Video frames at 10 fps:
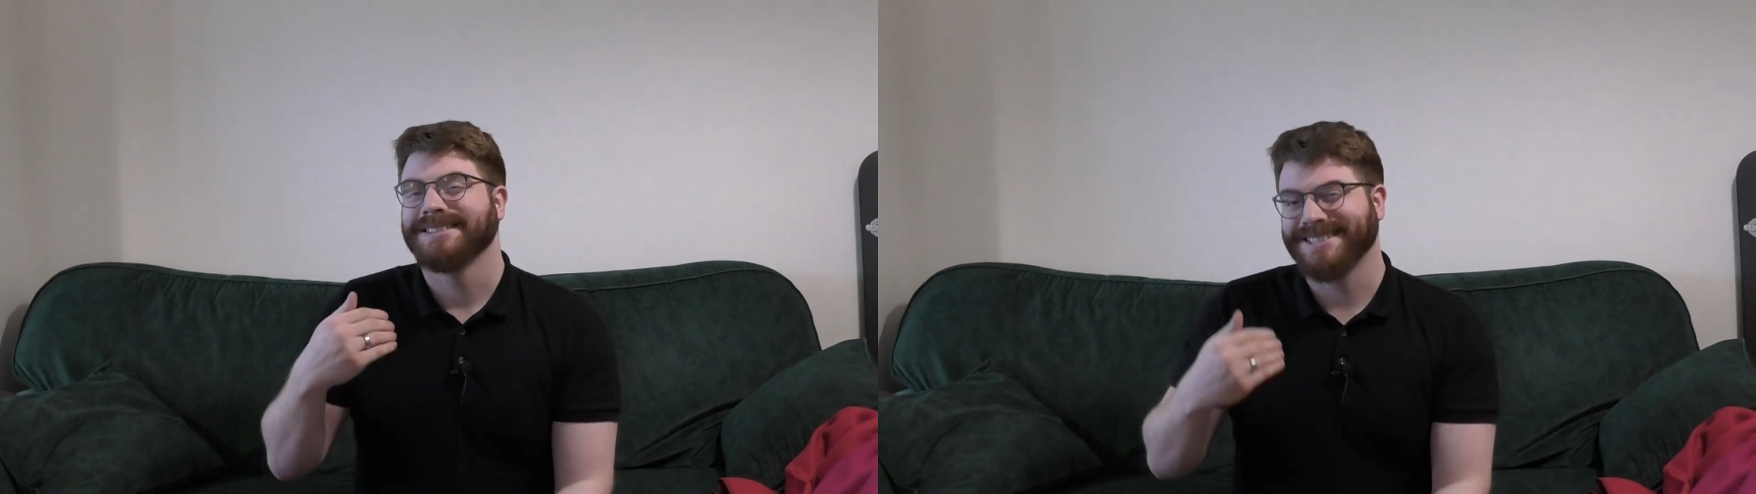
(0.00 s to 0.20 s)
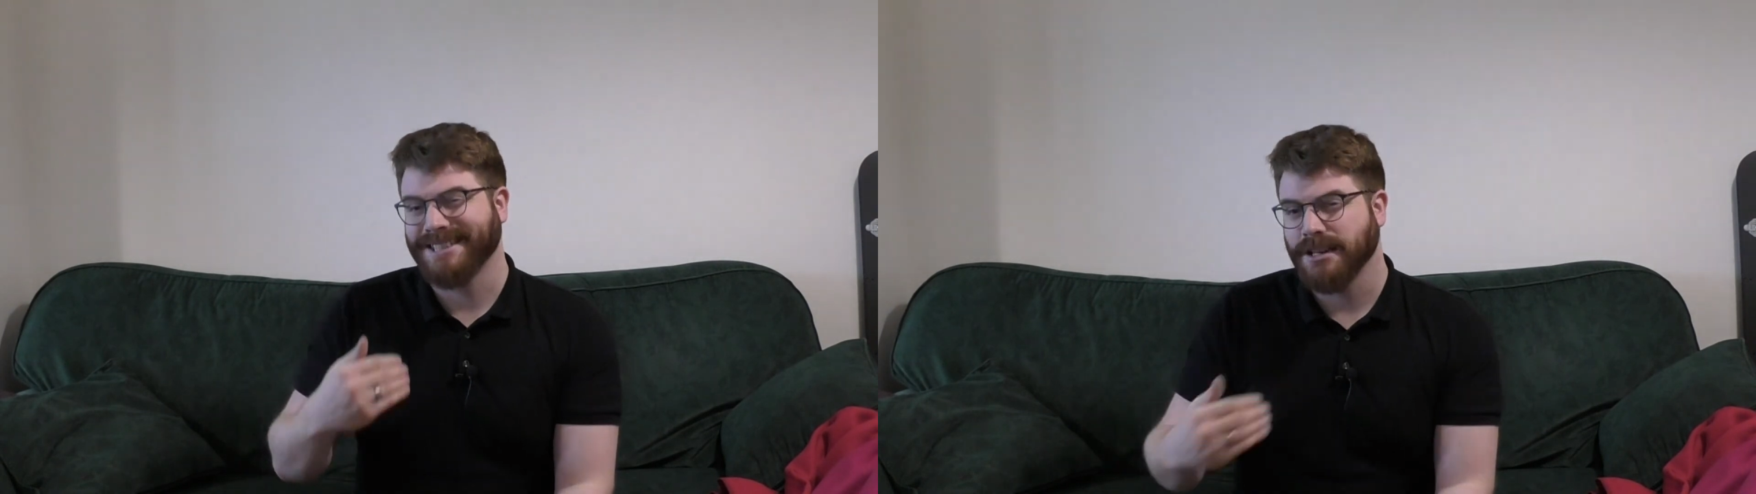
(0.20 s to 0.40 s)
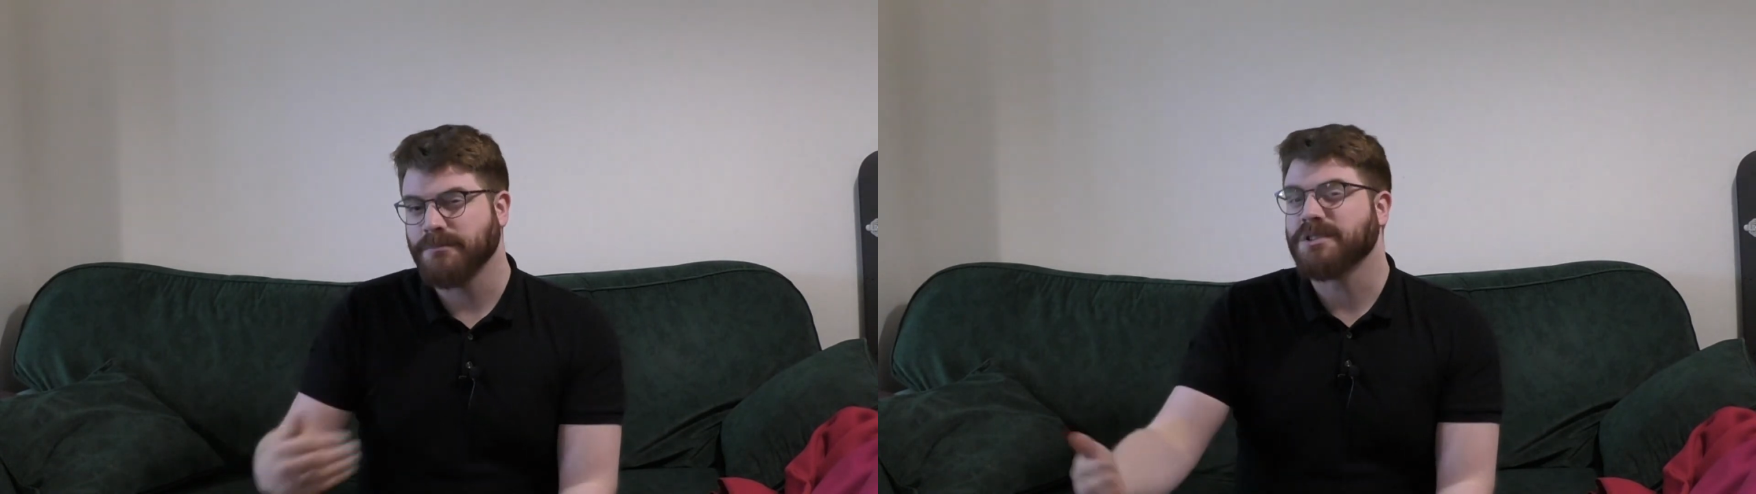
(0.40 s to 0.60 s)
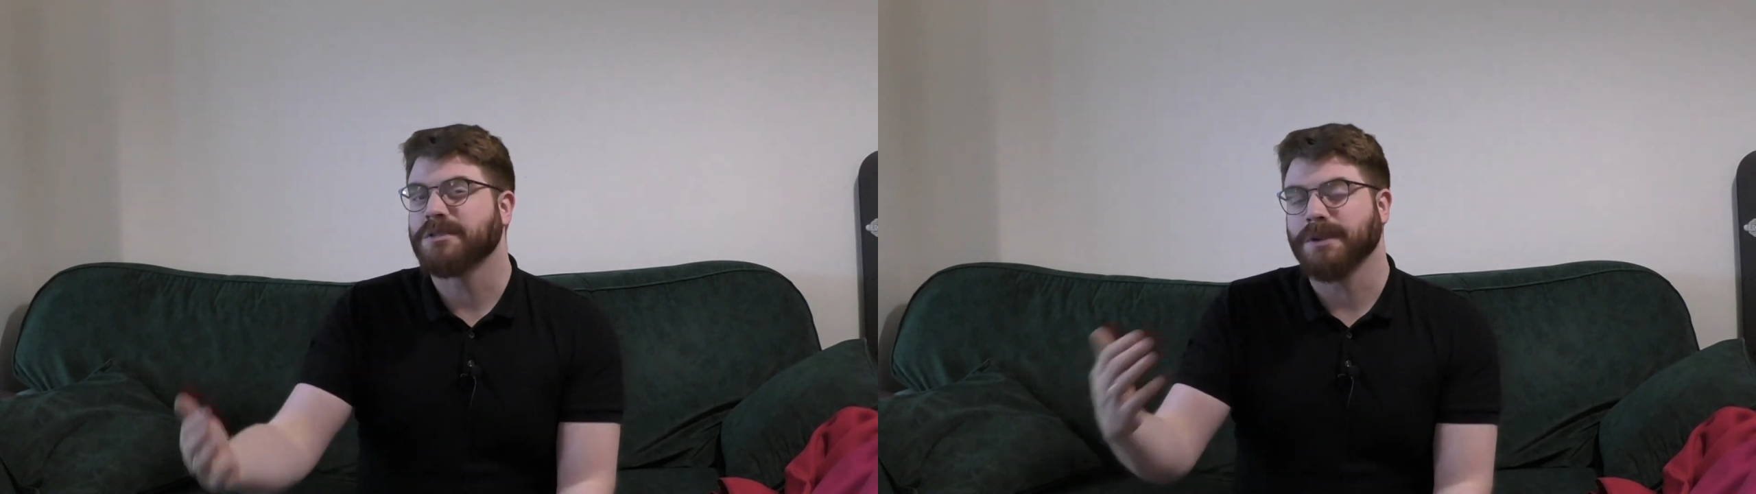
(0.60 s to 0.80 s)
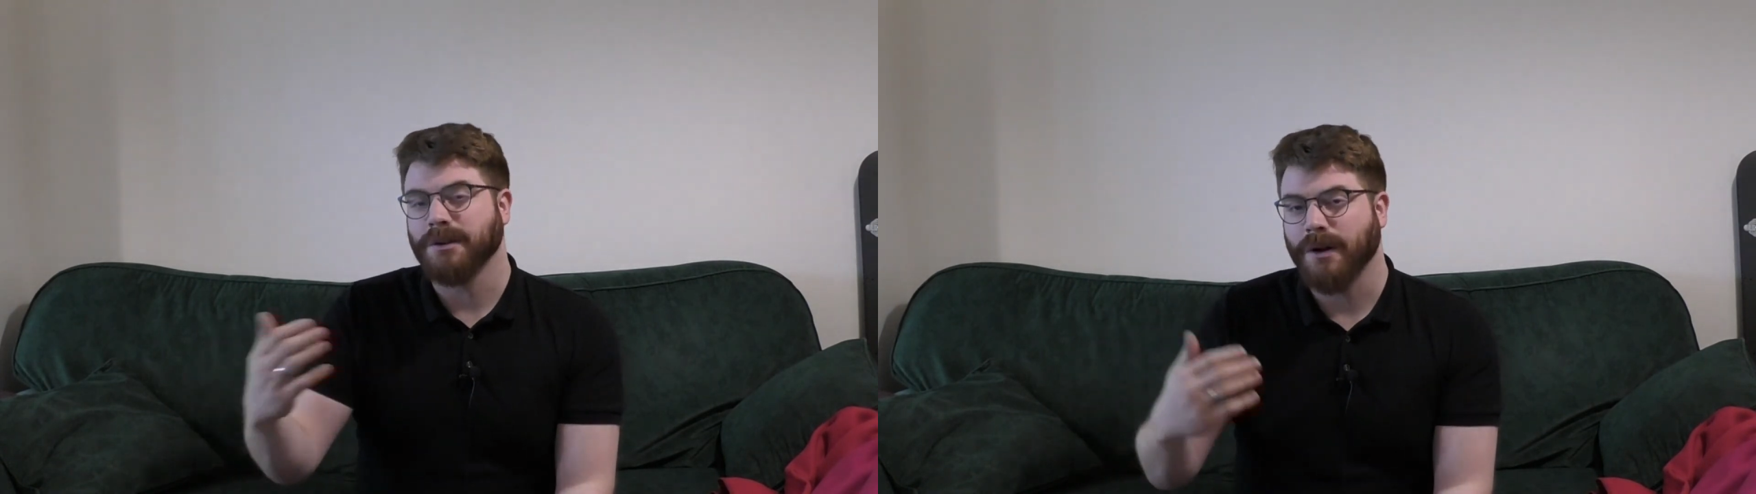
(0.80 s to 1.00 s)
seems
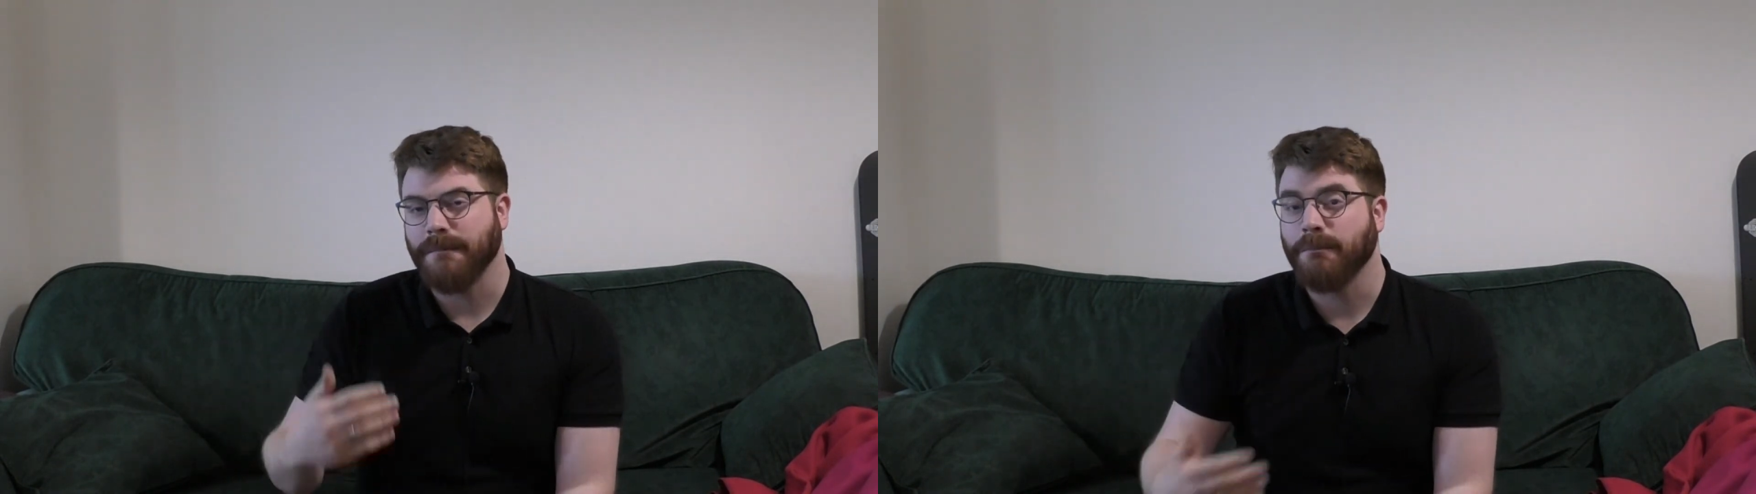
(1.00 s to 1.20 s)
to be where